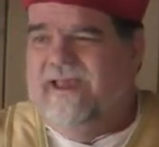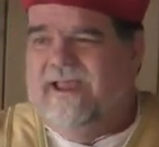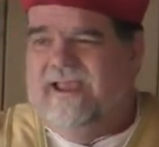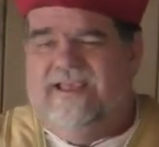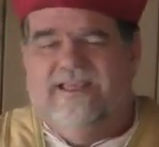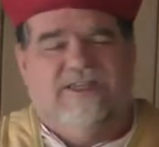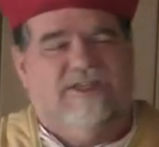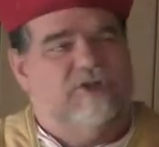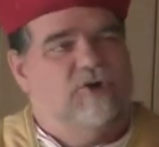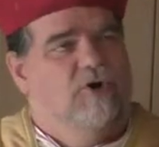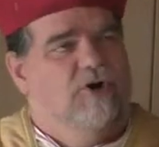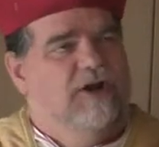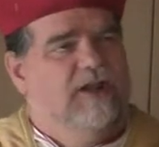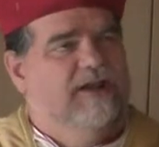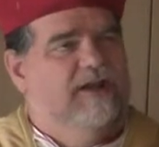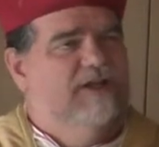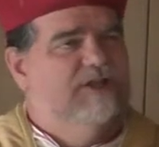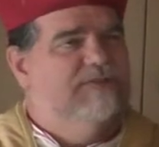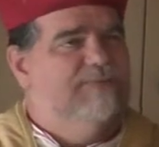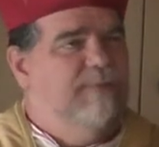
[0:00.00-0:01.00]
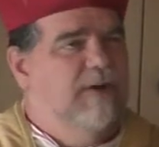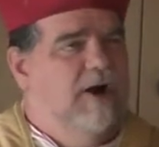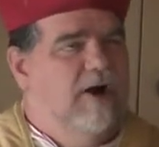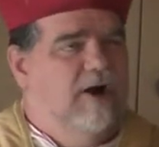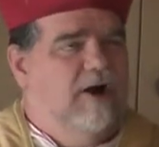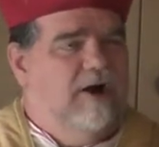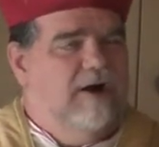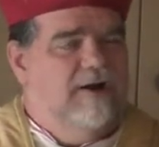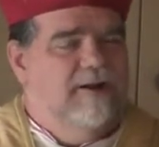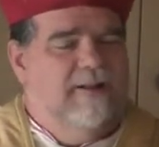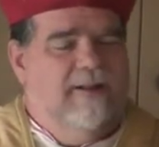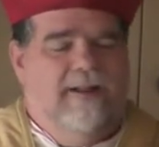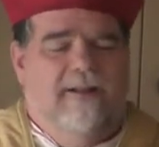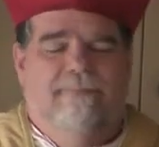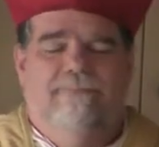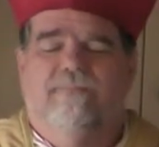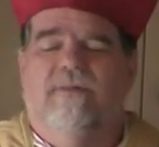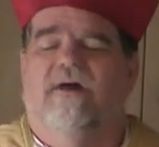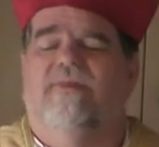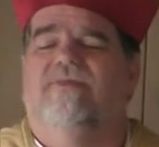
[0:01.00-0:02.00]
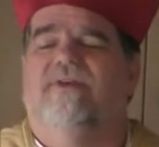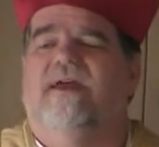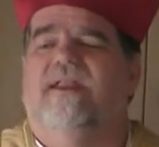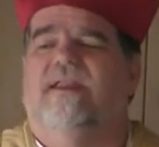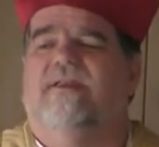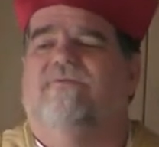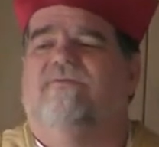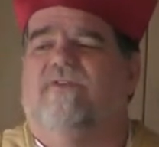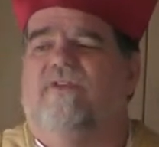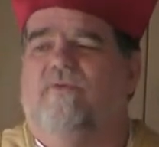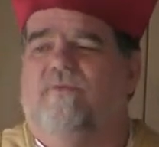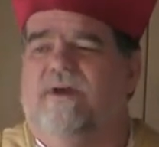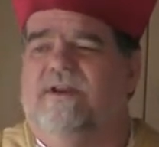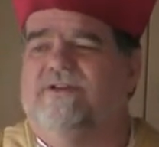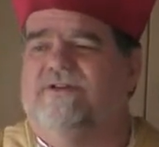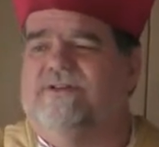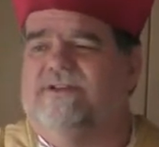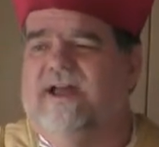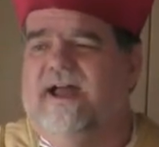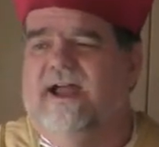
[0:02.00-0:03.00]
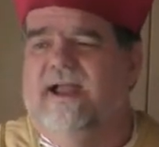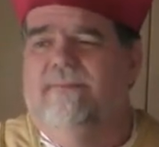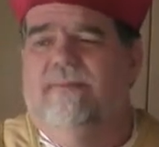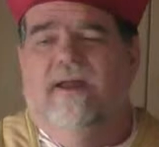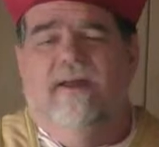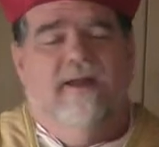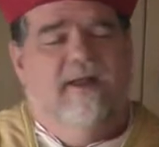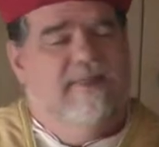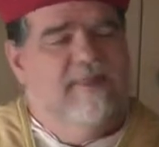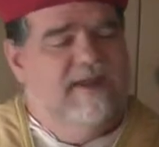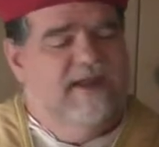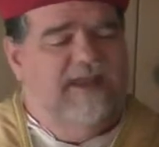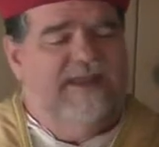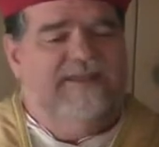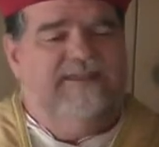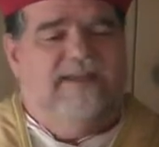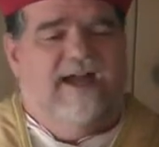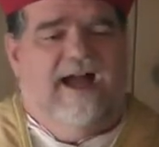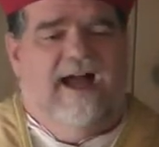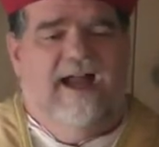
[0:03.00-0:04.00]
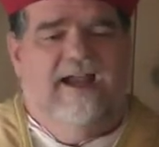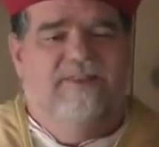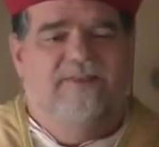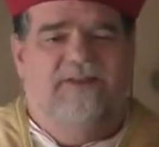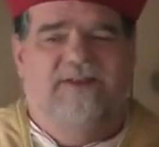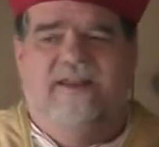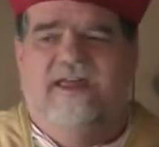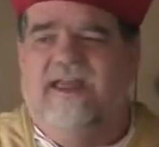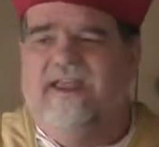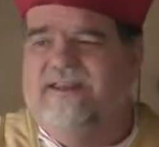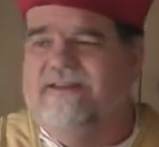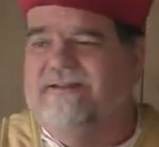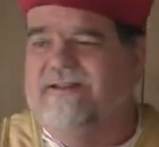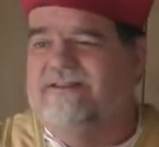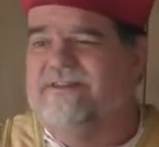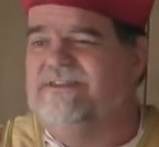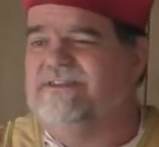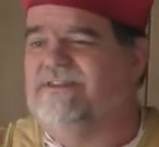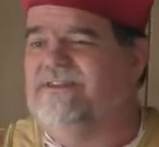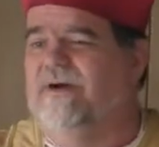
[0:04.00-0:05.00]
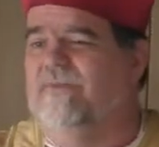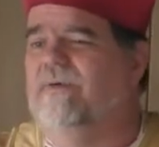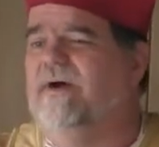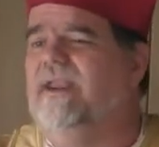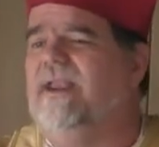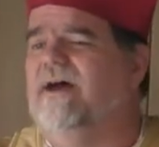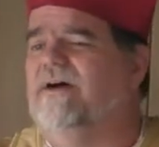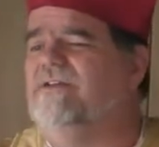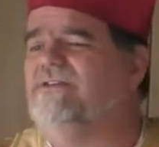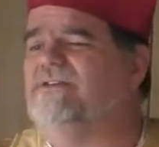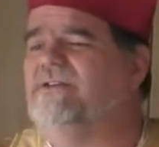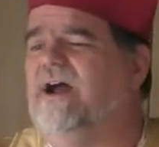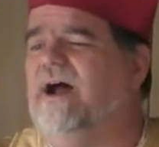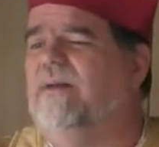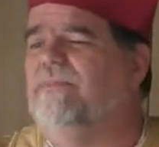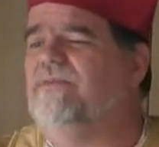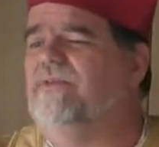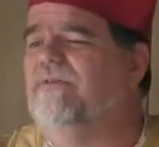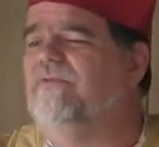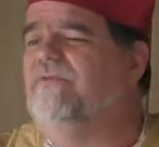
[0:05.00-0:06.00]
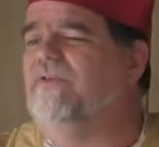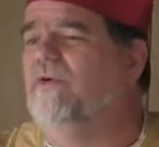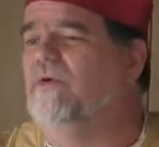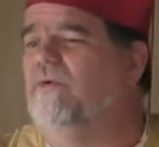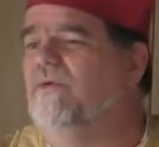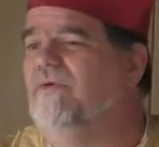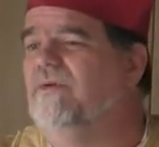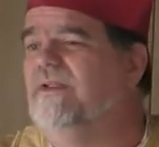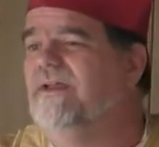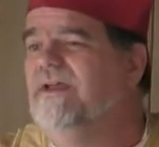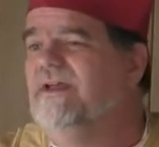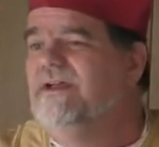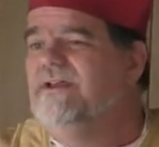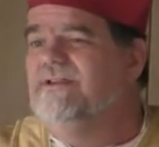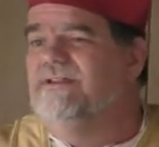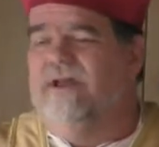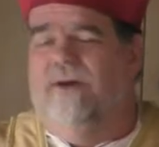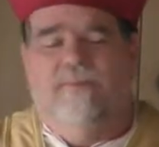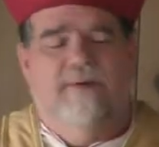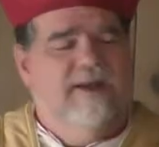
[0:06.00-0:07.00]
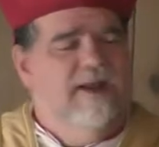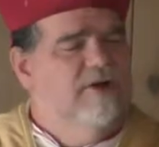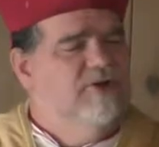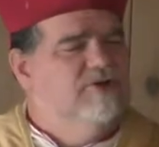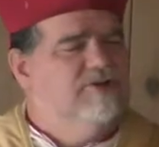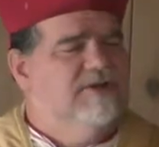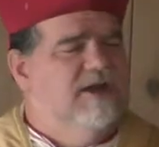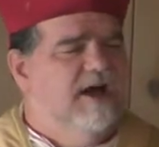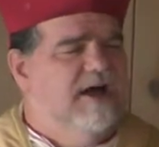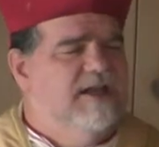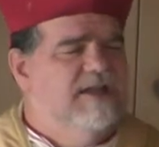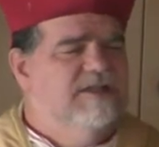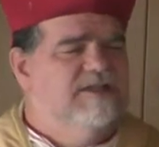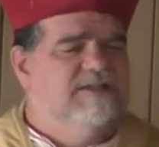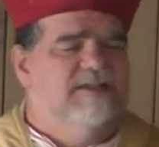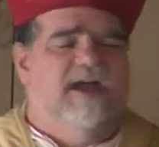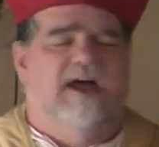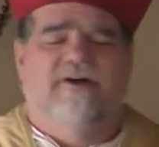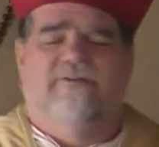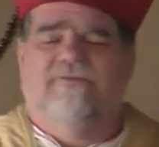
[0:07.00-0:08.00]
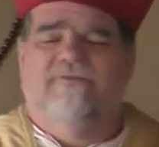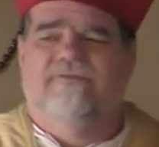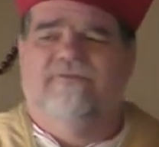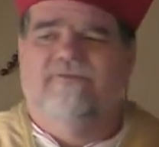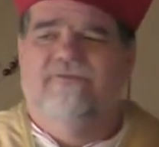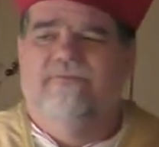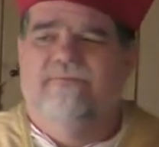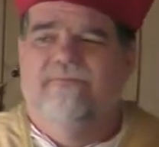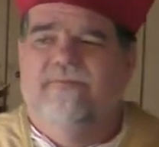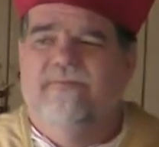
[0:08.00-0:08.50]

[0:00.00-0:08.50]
He stored it in his barn, but then for the winter time, and then he died in the night, and someone else got the food. Someone else got his stuff.